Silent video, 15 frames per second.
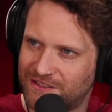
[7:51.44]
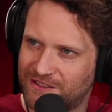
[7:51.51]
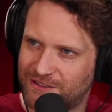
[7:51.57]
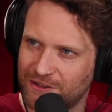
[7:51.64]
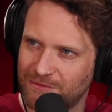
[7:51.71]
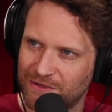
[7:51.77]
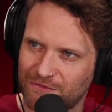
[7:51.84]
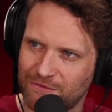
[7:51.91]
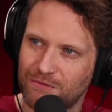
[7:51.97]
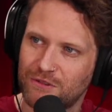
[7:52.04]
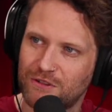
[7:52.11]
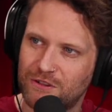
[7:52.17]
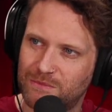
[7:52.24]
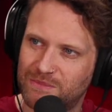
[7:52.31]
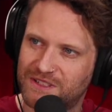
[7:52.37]
stupid
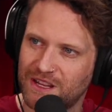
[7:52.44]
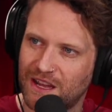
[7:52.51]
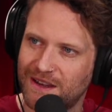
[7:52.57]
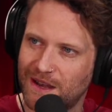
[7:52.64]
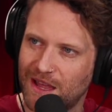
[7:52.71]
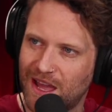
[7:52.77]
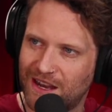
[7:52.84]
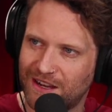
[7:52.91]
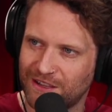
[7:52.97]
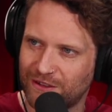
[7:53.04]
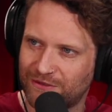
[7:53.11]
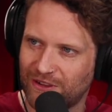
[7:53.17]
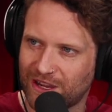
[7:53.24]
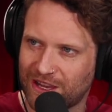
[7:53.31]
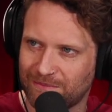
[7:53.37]
rube son, Danny,
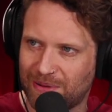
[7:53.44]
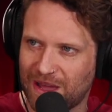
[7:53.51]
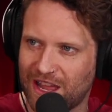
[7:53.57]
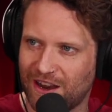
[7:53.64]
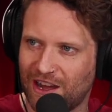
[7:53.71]
will fucking pay it